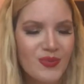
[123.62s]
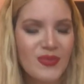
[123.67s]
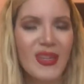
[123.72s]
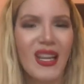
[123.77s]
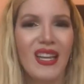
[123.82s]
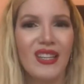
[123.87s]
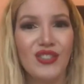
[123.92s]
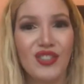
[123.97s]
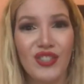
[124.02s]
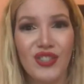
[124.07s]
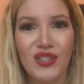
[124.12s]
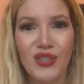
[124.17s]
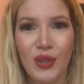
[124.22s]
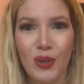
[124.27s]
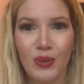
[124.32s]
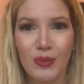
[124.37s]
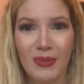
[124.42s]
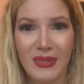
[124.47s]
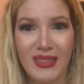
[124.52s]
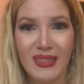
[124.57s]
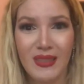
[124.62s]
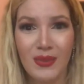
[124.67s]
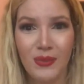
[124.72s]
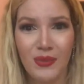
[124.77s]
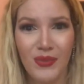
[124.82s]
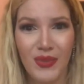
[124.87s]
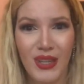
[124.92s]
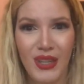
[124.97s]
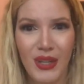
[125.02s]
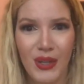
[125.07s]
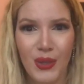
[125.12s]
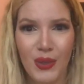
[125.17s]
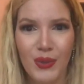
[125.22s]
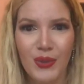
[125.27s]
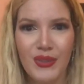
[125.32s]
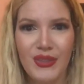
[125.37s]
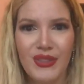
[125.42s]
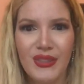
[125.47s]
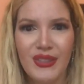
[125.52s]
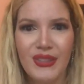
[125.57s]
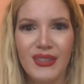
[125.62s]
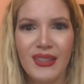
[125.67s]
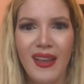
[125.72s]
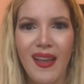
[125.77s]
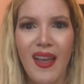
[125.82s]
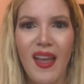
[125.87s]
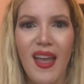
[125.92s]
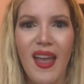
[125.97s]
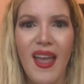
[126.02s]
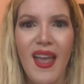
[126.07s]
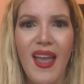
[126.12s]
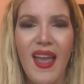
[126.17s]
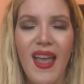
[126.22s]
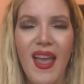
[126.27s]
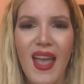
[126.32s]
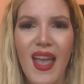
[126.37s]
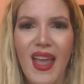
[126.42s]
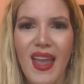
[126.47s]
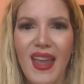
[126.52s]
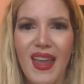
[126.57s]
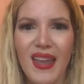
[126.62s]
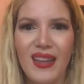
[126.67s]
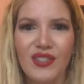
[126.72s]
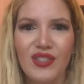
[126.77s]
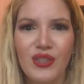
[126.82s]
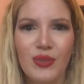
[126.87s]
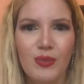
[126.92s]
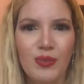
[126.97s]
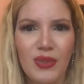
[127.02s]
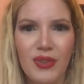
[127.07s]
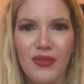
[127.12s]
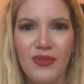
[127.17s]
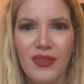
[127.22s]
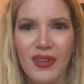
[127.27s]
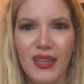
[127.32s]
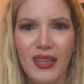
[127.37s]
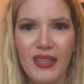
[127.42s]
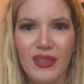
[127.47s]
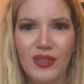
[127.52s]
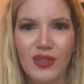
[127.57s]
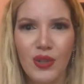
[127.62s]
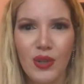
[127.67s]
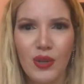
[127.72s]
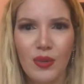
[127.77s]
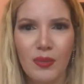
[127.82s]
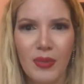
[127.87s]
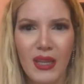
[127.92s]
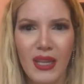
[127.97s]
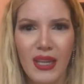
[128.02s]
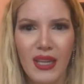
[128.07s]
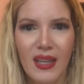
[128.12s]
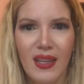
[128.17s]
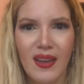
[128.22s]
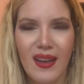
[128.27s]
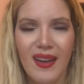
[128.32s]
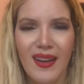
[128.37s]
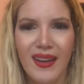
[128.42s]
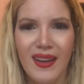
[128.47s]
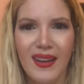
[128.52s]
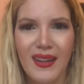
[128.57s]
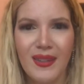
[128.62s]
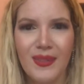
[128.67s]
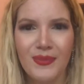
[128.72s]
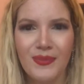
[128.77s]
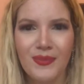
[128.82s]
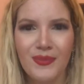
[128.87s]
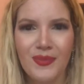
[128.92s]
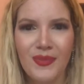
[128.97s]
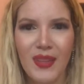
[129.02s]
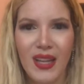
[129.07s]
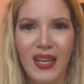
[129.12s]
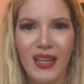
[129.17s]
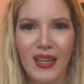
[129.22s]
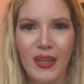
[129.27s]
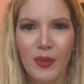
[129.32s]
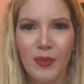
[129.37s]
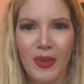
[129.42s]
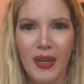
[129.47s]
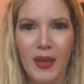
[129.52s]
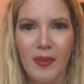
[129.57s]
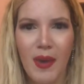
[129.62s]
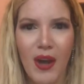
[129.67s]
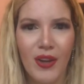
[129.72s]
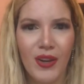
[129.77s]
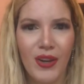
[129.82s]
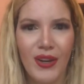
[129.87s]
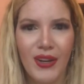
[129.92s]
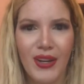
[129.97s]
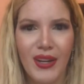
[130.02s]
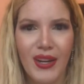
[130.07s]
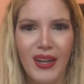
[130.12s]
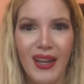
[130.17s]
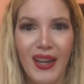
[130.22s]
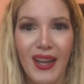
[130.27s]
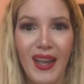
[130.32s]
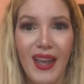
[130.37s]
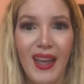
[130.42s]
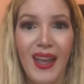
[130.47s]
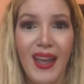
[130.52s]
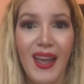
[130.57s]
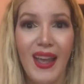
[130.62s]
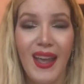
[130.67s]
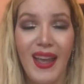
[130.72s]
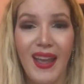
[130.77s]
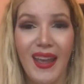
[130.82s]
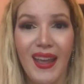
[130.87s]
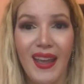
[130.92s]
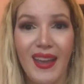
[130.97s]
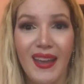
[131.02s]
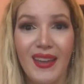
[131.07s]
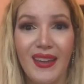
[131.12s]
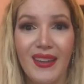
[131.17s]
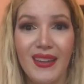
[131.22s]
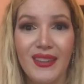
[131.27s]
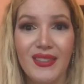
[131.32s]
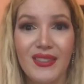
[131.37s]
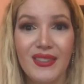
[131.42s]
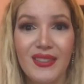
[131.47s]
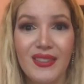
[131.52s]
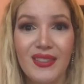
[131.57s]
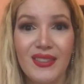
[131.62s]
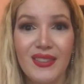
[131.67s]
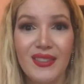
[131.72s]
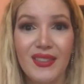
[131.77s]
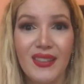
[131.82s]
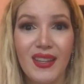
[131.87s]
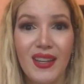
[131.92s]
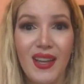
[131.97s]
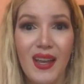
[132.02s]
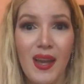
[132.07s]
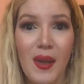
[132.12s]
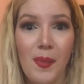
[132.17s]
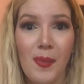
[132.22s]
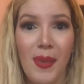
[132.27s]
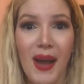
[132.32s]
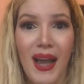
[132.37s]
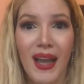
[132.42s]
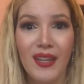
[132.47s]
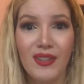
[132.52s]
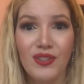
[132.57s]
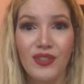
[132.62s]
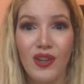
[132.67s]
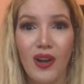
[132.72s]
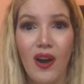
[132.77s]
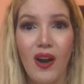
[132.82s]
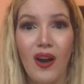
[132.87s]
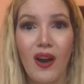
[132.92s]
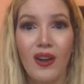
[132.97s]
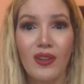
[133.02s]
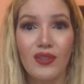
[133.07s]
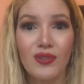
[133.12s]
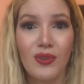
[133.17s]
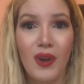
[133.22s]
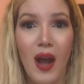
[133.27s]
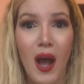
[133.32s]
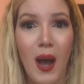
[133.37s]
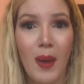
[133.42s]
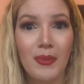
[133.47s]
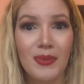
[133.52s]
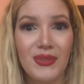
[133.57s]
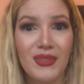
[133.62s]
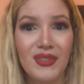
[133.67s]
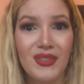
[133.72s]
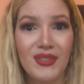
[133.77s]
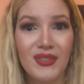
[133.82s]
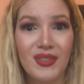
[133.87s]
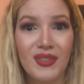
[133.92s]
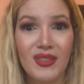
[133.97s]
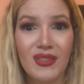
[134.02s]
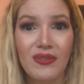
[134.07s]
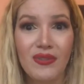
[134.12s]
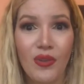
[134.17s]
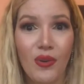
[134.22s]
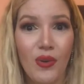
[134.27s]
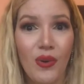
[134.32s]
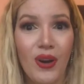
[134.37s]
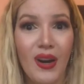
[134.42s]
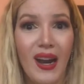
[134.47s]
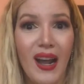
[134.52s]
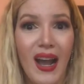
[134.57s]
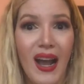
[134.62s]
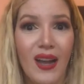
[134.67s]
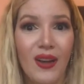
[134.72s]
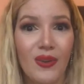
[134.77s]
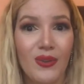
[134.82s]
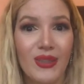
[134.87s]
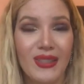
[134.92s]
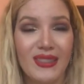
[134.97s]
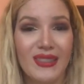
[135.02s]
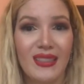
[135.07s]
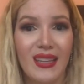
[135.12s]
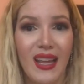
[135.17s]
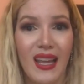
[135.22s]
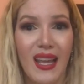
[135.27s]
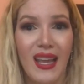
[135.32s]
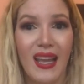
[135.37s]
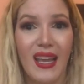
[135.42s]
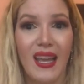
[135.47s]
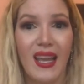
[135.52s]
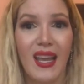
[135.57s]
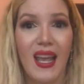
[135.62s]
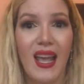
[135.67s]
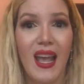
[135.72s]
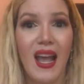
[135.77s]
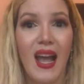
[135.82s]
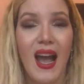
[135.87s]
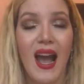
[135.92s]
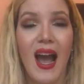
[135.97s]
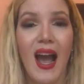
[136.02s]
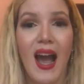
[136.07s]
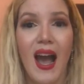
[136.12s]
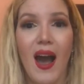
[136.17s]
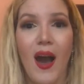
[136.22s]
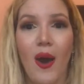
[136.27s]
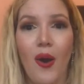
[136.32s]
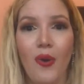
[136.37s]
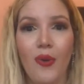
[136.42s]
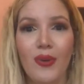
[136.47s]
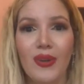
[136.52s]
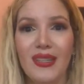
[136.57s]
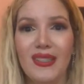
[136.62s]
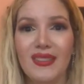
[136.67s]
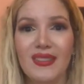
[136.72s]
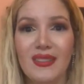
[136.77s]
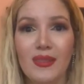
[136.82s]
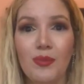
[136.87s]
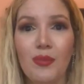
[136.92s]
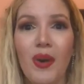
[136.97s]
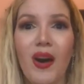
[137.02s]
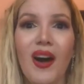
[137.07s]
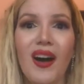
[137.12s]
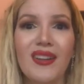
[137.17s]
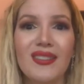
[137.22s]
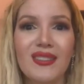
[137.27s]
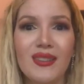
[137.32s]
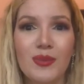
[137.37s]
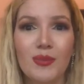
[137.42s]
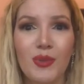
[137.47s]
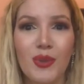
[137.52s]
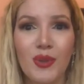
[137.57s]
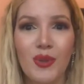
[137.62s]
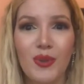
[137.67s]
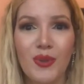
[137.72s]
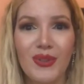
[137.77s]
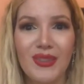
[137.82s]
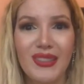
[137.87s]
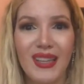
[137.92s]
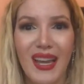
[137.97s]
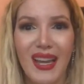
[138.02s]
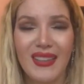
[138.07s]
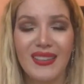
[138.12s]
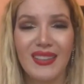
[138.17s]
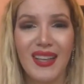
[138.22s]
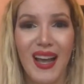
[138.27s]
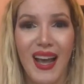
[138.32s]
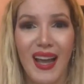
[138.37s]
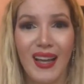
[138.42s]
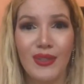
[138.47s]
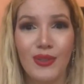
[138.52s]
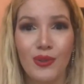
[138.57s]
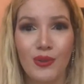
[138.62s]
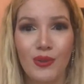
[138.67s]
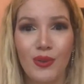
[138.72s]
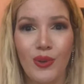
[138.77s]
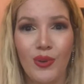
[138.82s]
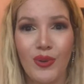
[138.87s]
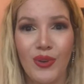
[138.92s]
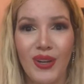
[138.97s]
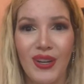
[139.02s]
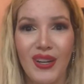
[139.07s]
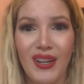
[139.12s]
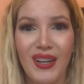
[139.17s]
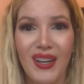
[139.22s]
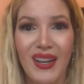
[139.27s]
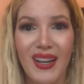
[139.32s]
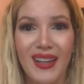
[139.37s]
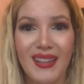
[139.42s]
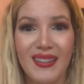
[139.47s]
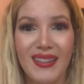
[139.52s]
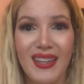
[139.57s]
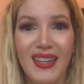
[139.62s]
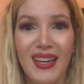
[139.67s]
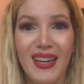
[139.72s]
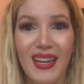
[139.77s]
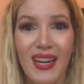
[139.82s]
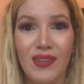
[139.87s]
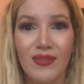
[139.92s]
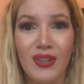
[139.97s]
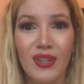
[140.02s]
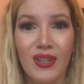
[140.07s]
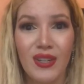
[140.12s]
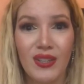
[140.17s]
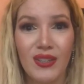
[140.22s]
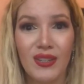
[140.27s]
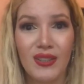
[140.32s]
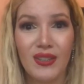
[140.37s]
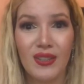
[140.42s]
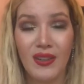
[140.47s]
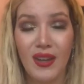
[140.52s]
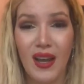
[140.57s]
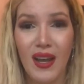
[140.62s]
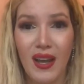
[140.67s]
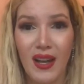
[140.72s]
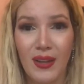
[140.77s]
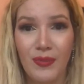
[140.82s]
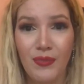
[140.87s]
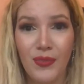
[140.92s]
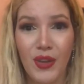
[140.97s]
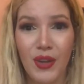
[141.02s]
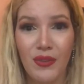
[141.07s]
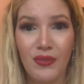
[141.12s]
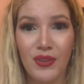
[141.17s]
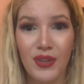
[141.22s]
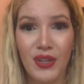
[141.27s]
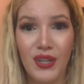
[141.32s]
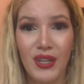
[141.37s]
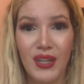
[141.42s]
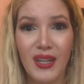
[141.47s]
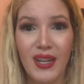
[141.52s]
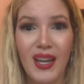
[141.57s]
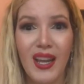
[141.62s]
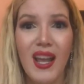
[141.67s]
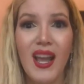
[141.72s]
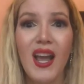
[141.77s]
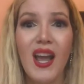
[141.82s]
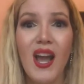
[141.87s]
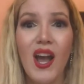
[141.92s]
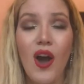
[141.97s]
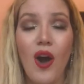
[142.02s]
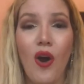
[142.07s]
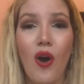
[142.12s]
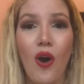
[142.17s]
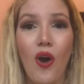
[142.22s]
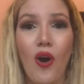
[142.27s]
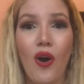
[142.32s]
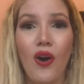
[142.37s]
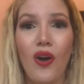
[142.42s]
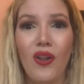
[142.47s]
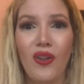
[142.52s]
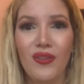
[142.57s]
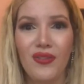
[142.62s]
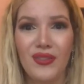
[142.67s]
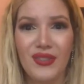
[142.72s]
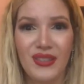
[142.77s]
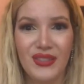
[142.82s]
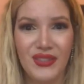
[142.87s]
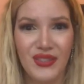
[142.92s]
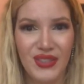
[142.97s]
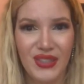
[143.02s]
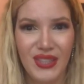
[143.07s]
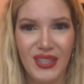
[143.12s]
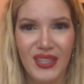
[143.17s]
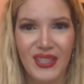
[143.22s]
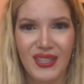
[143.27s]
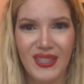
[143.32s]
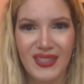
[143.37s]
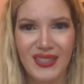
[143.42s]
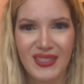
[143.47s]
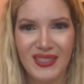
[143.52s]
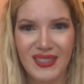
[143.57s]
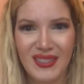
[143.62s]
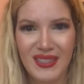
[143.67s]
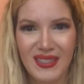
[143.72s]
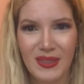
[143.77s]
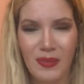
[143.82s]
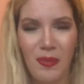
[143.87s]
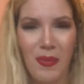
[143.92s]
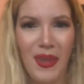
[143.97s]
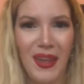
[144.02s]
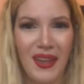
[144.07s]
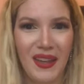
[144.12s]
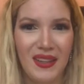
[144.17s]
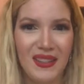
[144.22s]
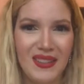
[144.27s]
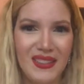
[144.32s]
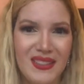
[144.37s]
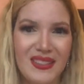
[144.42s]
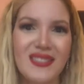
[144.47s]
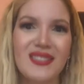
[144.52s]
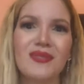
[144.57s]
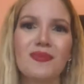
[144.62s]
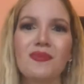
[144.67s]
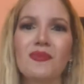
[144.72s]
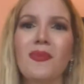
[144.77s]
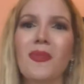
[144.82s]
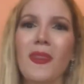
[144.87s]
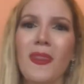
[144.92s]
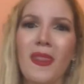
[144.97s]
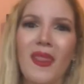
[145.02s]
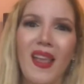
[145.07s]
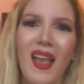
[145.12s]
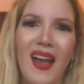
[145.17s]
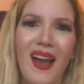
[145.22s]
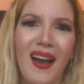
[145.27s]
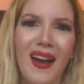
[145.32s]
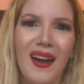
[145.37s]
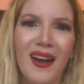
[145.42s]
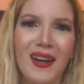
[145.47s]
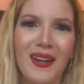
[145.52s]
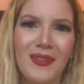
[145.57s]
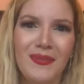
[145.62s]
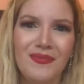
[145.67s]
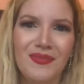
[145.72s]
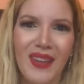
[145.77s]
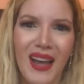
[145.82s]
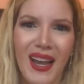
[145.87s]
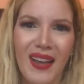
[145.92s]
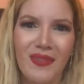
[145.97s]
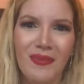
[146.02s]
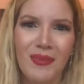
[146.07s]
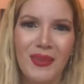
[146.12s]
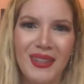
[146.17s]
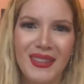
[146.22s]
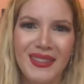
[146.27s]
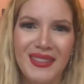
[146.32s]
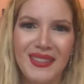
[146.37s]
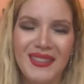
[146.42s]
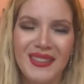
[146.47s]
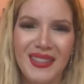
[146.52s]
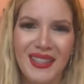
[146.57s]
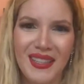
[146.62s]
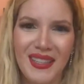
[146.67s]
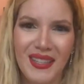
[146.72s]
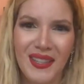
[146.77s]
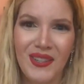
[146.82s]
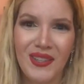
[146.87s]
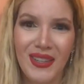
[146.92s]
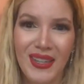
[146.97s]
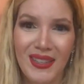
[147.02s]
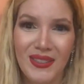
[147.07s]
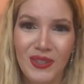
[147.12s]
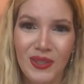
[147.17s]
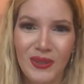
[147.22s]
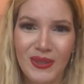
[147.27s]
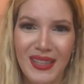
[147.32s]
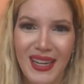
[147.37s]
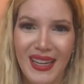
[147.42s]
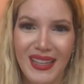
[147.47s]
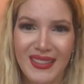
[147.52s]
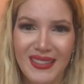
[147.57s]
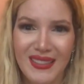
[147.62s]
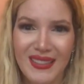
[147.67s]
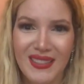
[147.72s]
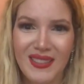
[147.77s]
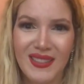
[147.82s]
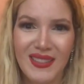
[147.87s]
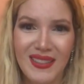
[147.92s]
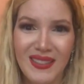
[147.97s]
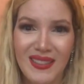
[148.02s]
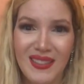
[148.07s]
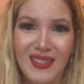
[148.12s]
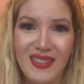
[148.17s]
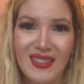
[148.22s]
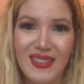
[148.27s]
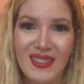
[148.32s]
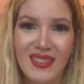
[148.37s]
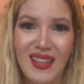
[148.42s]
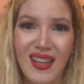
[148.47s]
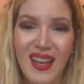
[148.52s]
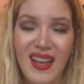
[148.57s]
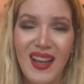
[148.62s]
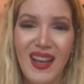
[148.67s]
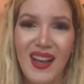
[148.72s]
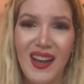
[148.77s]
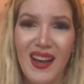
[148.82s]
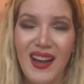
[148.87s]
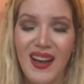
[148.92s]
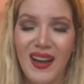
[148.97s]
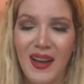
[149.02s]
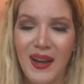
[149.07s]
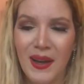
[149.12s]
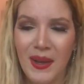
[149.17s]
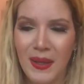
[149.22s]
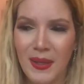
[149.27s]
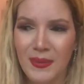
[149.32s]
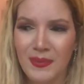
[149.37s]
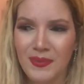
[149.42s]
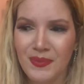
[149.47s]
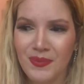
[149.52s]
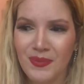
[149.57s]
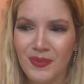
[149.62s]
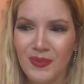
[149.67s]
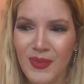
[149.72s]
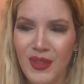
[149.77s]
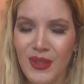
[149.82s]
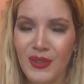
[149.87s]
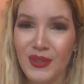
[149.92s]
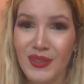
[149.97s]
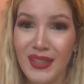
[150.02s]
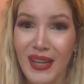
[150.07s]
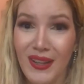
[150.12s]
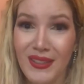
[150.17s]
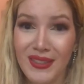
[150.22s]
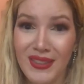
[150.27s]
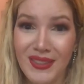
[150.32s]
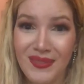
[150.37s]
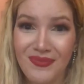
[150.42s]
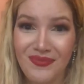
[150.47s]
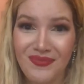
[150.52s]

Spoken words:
and she showed me some videos, and she briefly told me a little bit about her, and my jaw dropped to the floor. I was like, how is it possible that I don't know her and that I never heard of her all of these years? Because I've been studying Oriental dance since 2000,